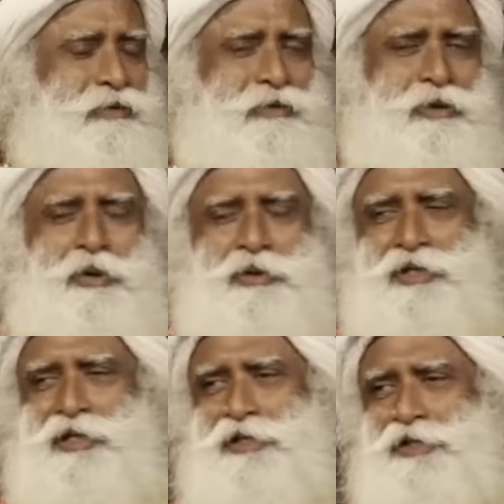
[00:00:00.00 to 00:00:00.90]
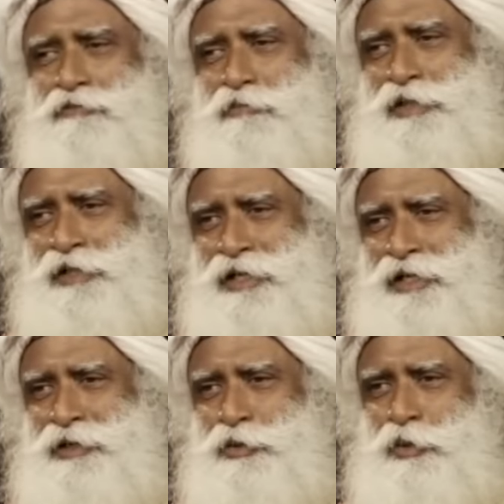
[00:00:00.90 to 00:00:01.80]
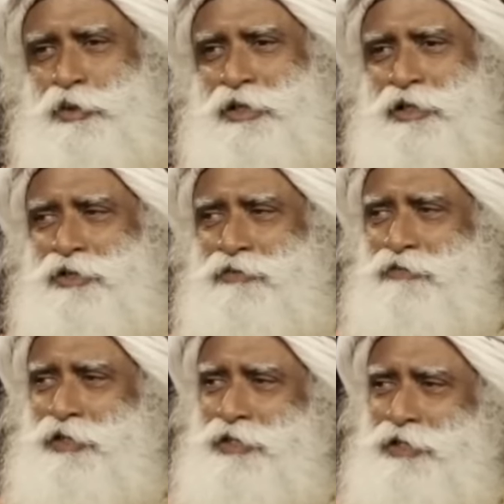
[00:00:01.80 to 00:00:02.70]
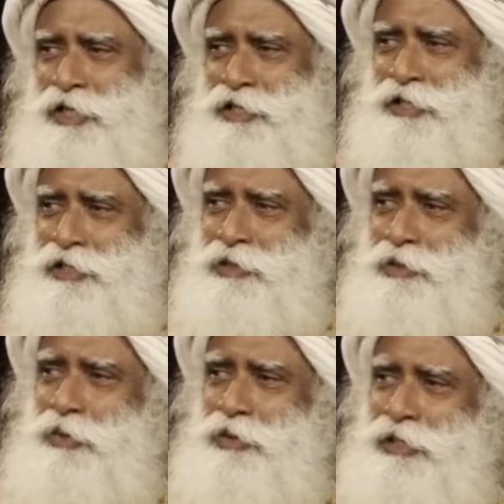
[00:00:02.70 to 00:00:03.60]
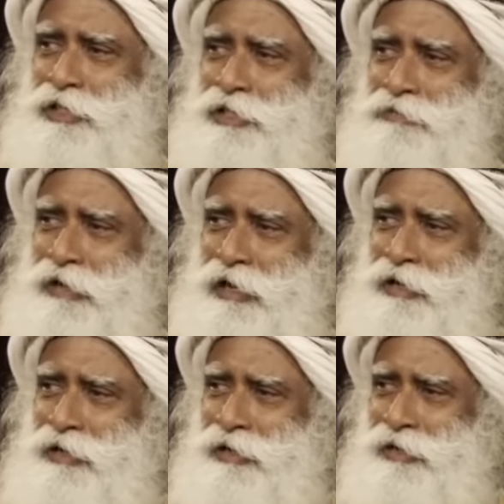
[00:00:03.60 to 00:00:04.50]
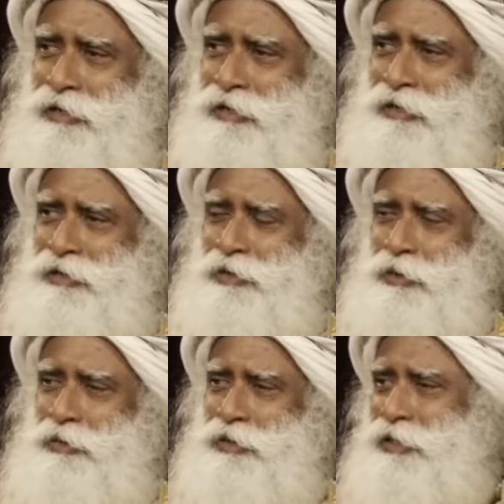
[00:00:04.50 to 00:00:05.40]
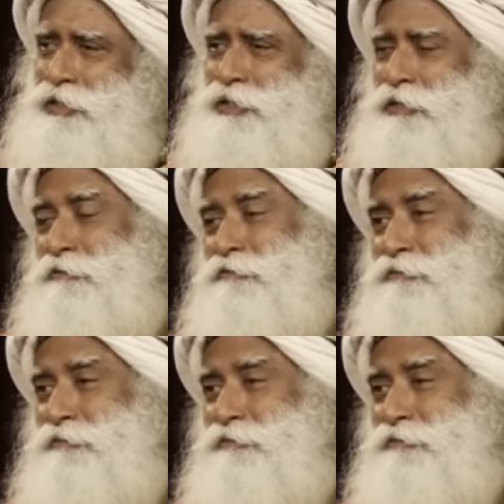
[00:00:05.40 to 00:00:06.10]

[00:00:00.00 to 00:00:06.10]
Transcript: No tears of misery, no tears of frustration, no tears of anger, no tears of